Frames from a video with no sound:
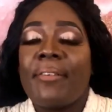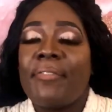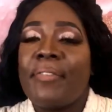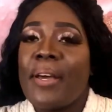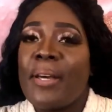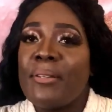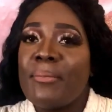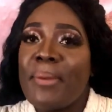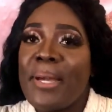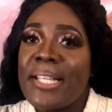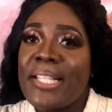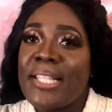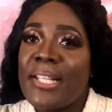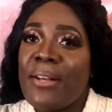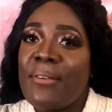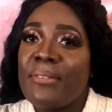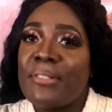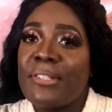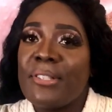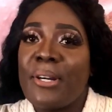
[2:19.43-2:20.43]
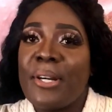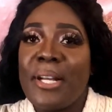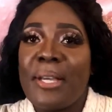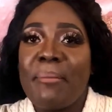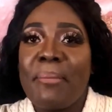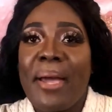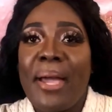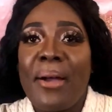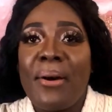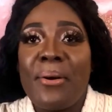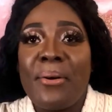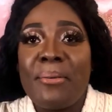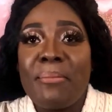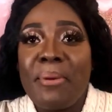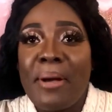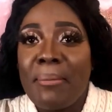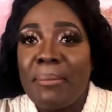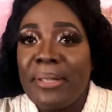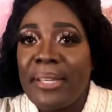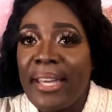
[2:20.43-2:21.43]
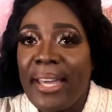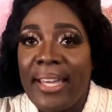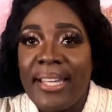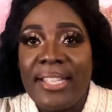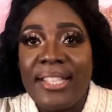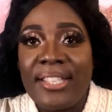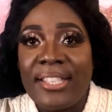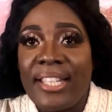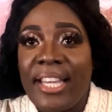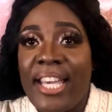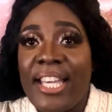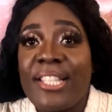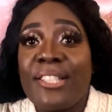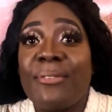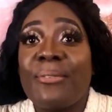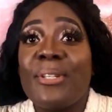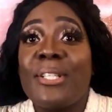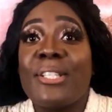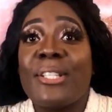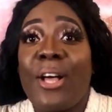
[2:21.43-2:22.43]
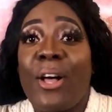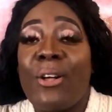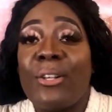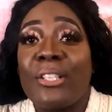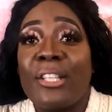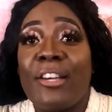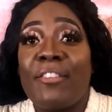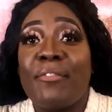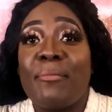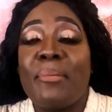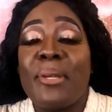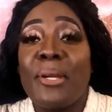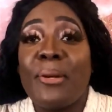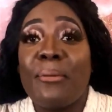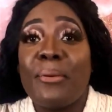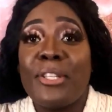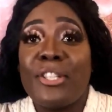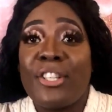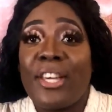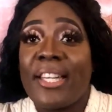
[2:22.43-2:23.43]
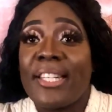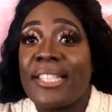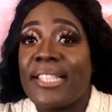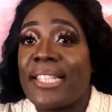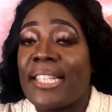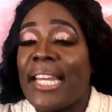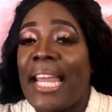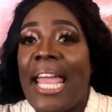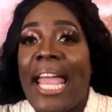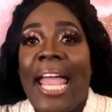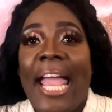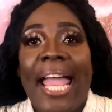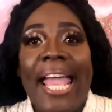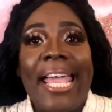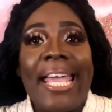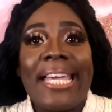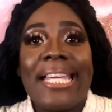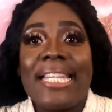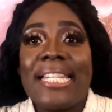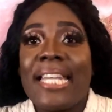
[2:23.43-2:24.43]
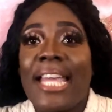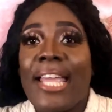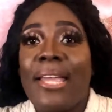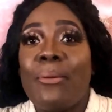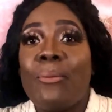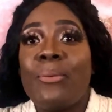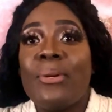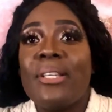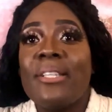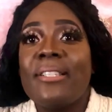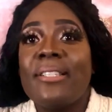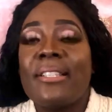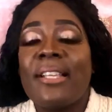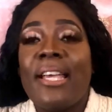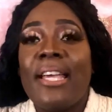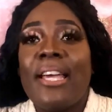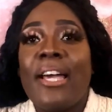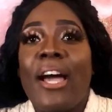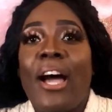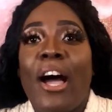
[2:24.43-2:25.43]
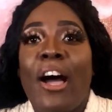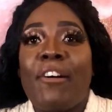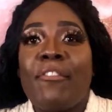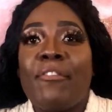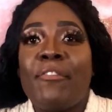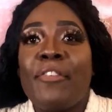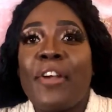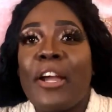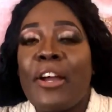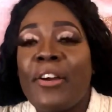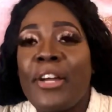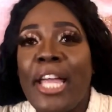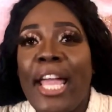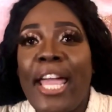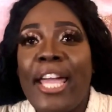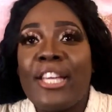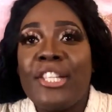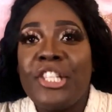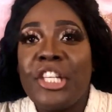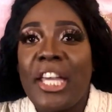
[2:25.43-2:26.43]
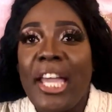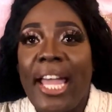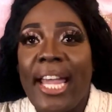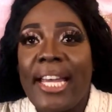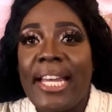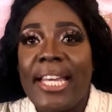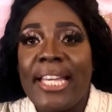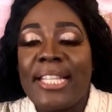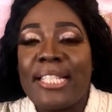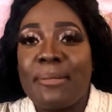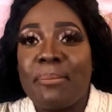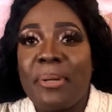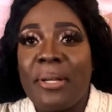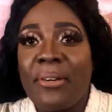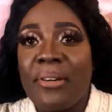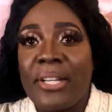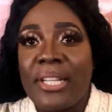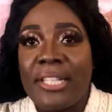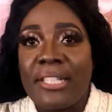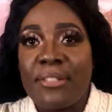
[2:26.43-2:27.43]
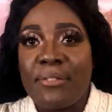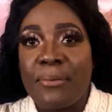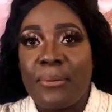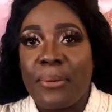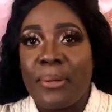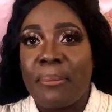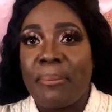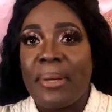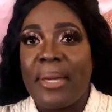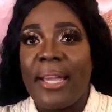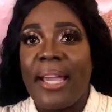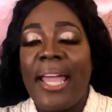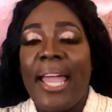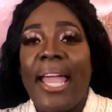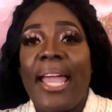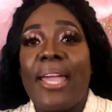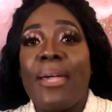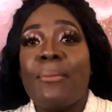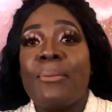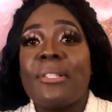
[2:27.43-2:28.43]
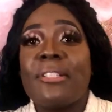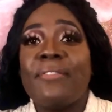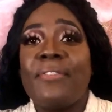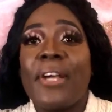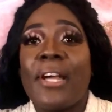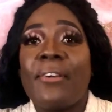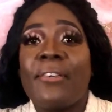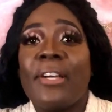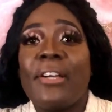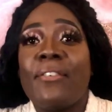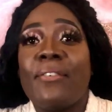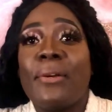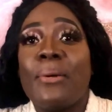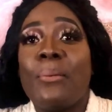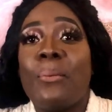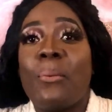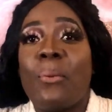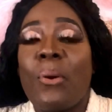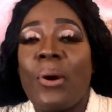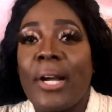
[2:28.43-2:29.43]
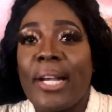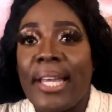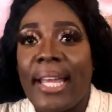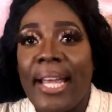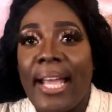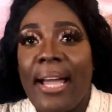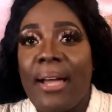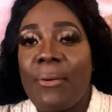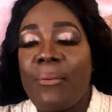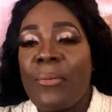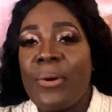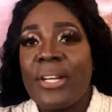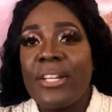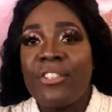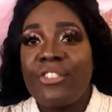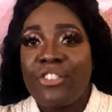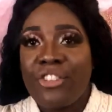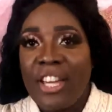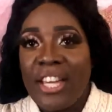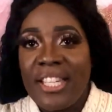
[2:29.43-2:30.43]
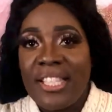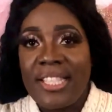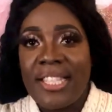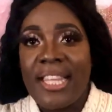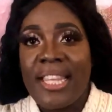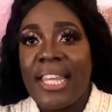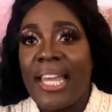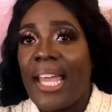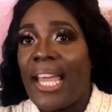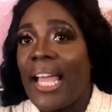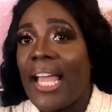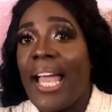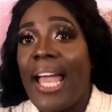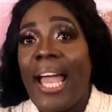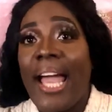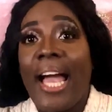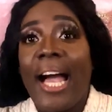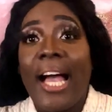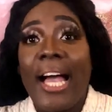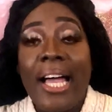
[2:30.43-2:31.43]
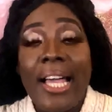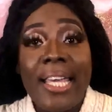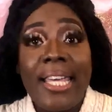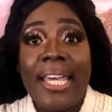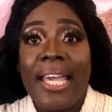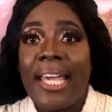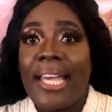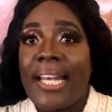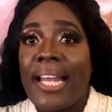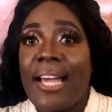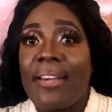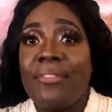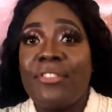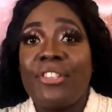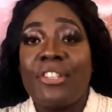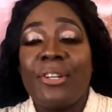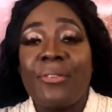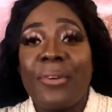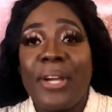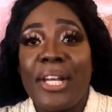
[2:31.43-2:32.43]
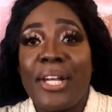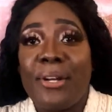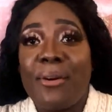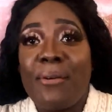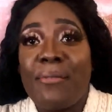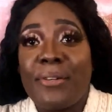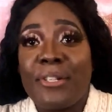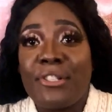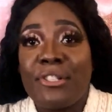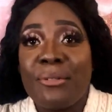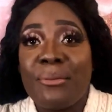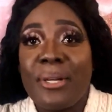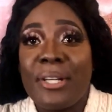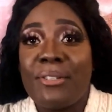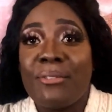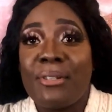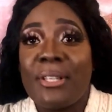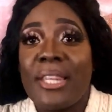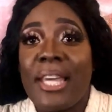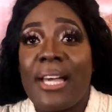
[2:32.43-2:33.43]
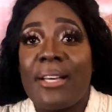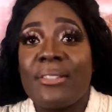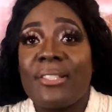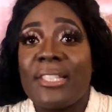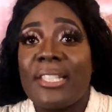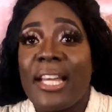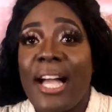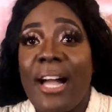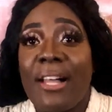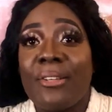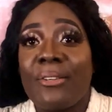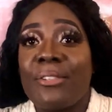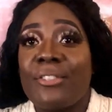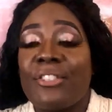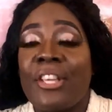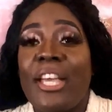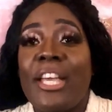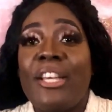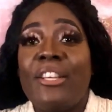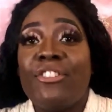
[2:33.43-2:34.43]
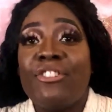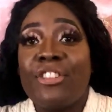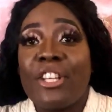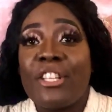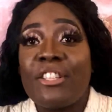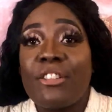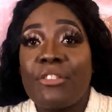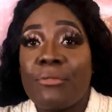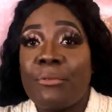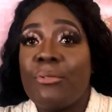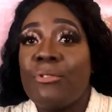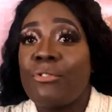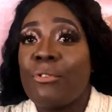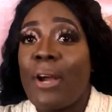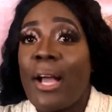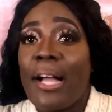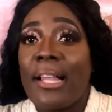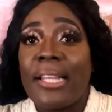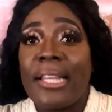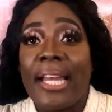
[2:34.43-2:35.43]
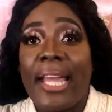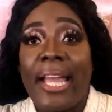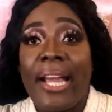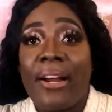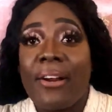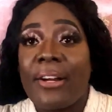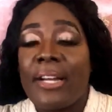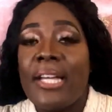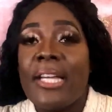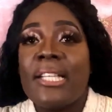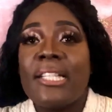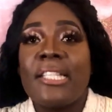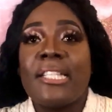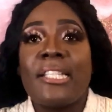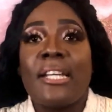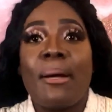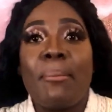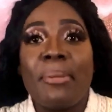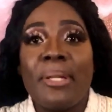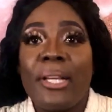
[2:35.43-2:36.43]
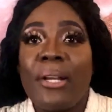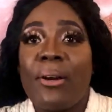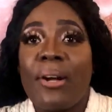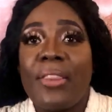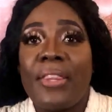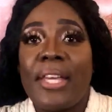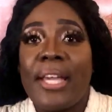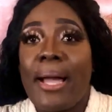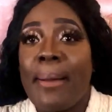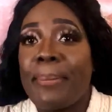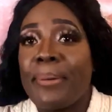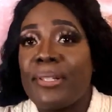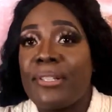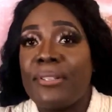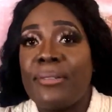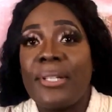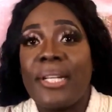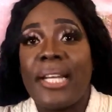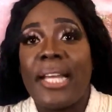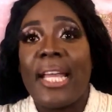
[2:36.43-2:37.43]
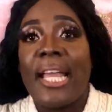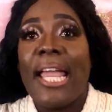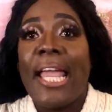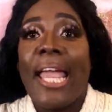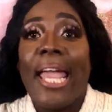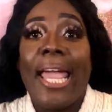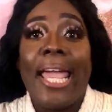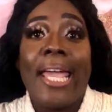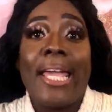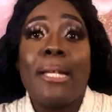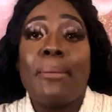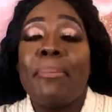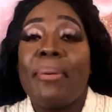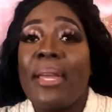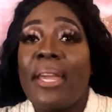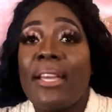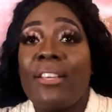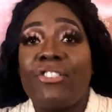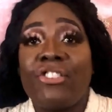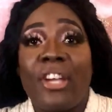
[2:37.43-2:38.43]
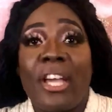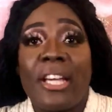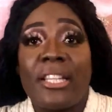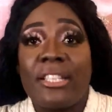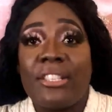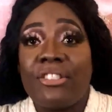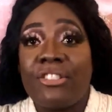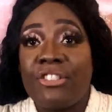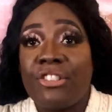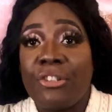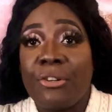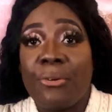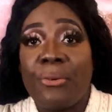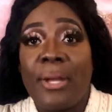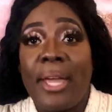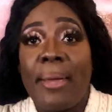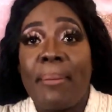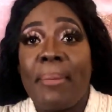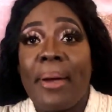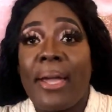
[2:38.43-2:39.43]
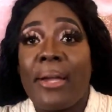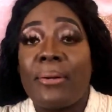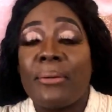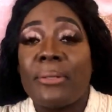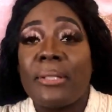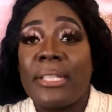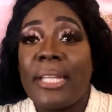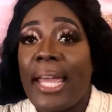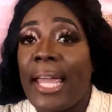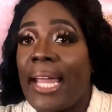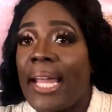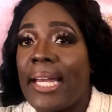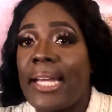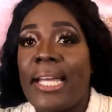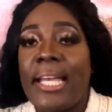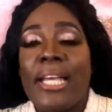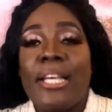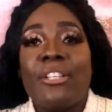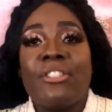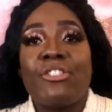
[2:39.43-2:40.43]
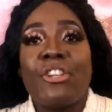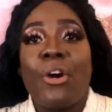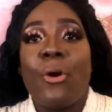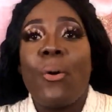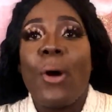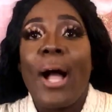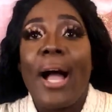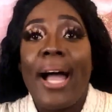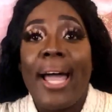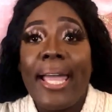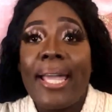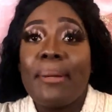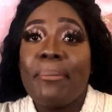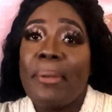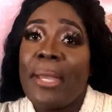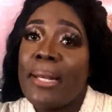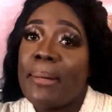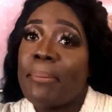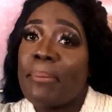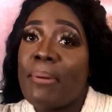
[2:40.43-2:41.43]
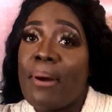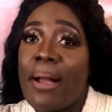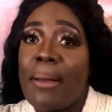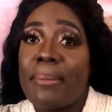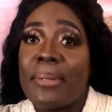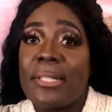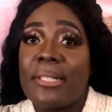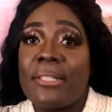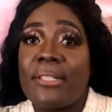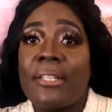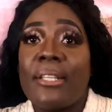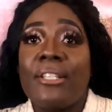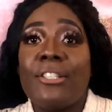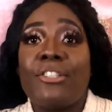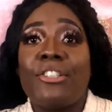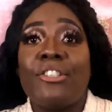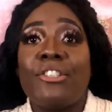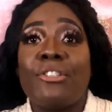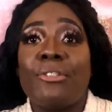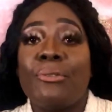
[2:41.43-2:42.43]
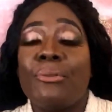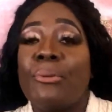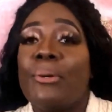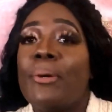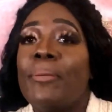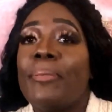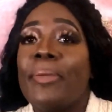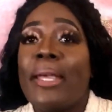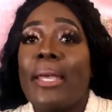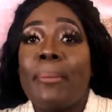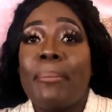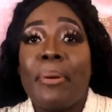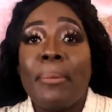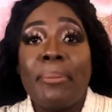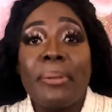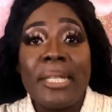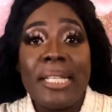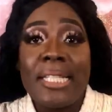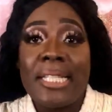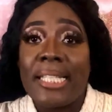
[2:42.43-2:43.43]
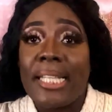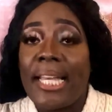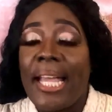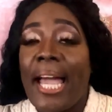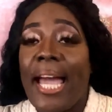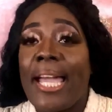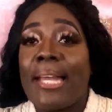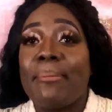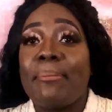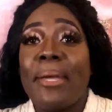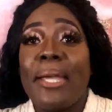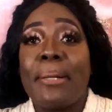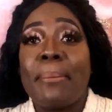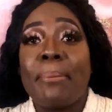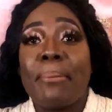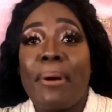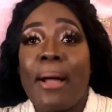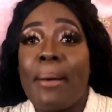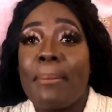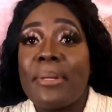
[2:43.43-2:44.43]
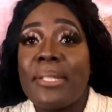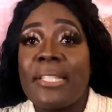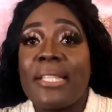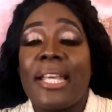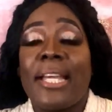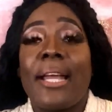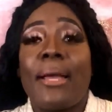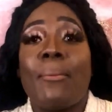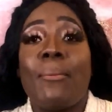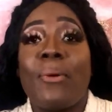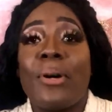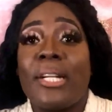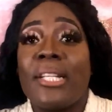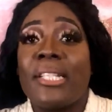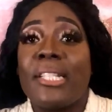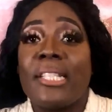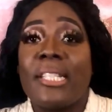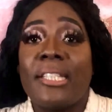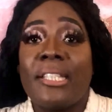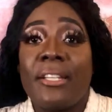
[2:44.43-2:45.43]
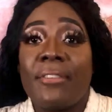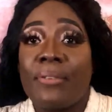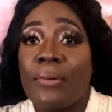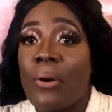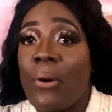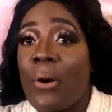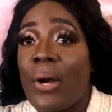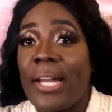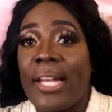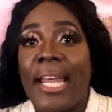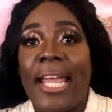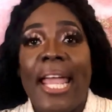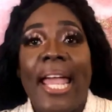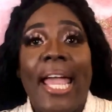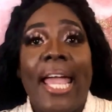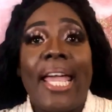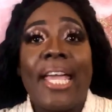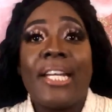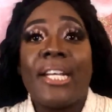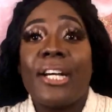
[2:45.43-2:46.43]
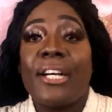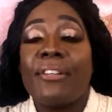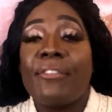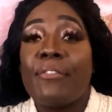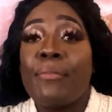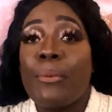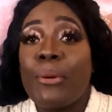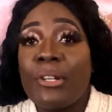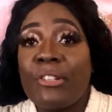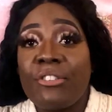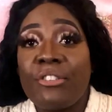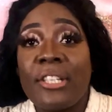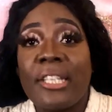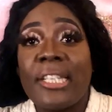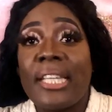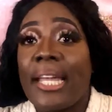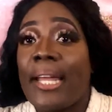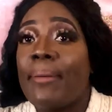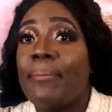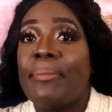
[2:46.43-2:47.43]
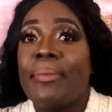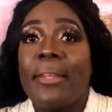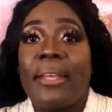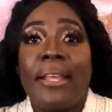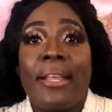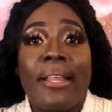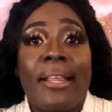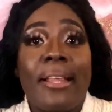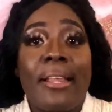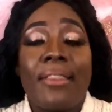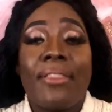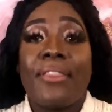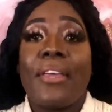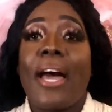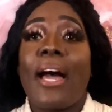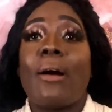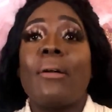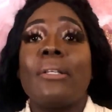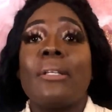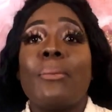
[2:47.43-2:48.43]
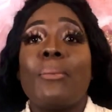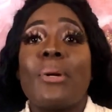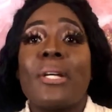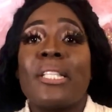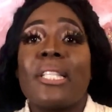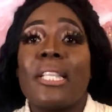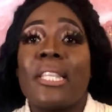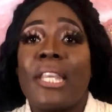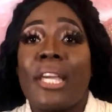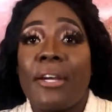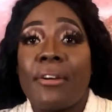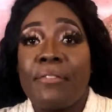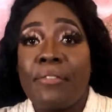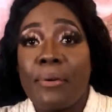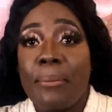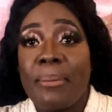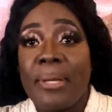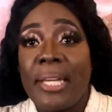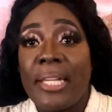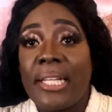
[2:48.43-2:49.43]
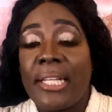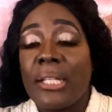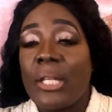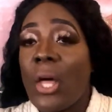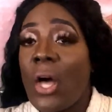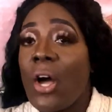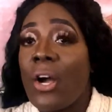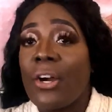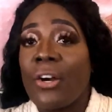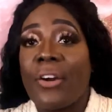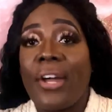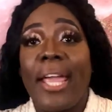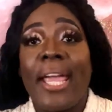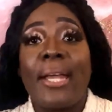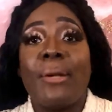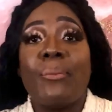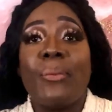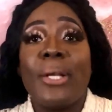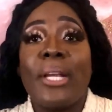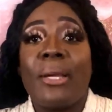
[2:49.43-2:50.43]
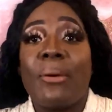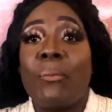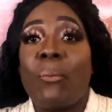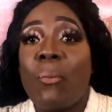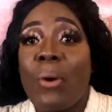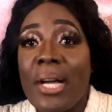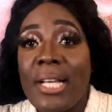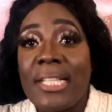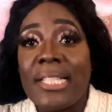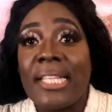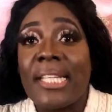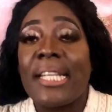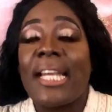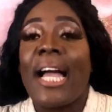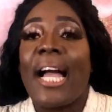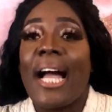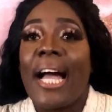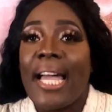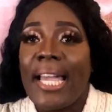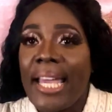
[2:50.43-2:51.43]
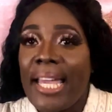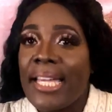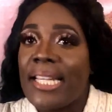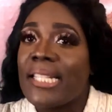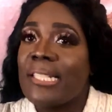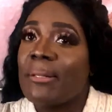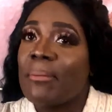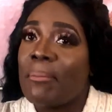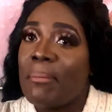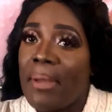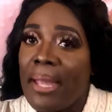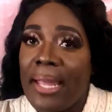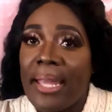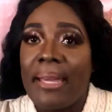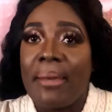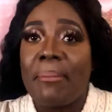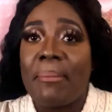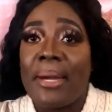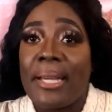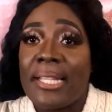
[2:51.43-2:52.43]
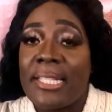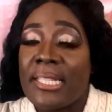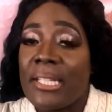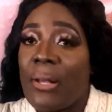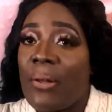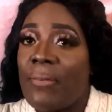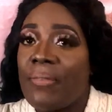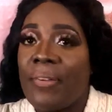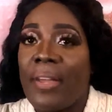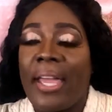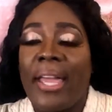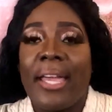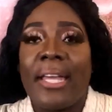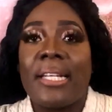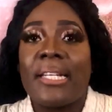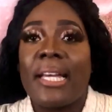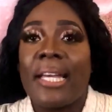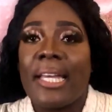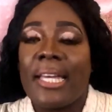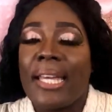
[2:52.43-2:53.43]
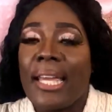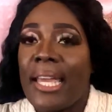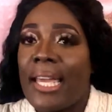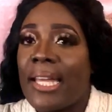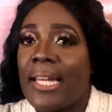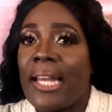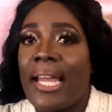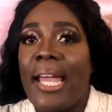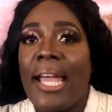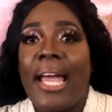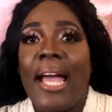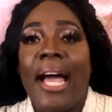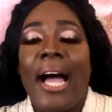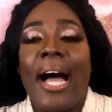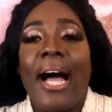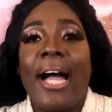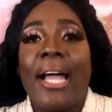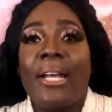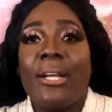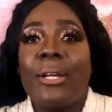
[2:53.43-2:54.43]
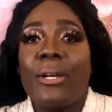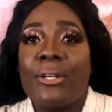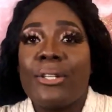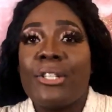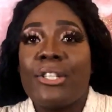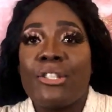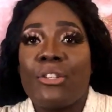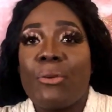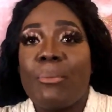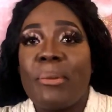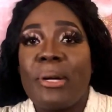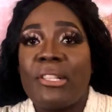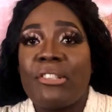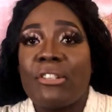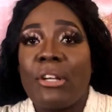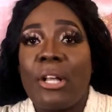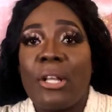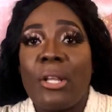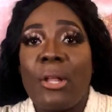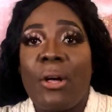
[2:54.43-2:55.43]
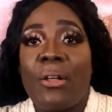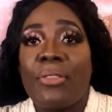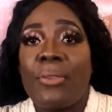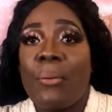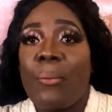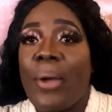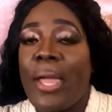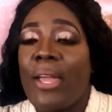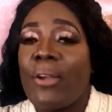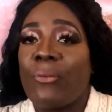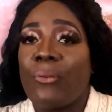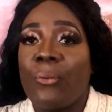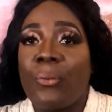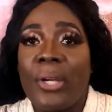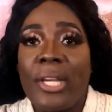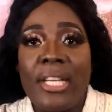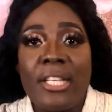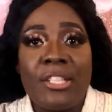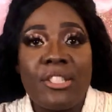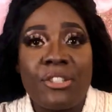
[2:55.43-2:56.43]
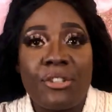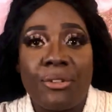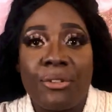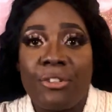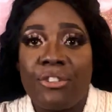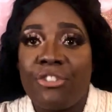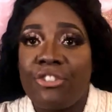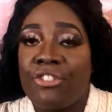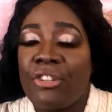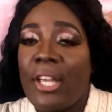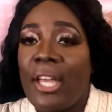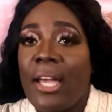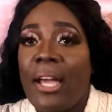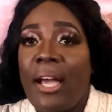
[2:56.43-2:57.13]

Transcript: found myself starting my own publication as a result of mere rejection. And it was a very educating experience for me. It was very rewarding. I wouldn't change a thing. Again, I've generated over $200,000 just through trial and error, stumbling on the opportunity and being challenged to create my own lane. So I had made a promise to do publicity. I'd made a promise that I wanted to deliver on. And unfortunately, the outlet wasn't there for me any longer. And when it wasn't, I had to make it myself. And again, I learned so much along the way. Research,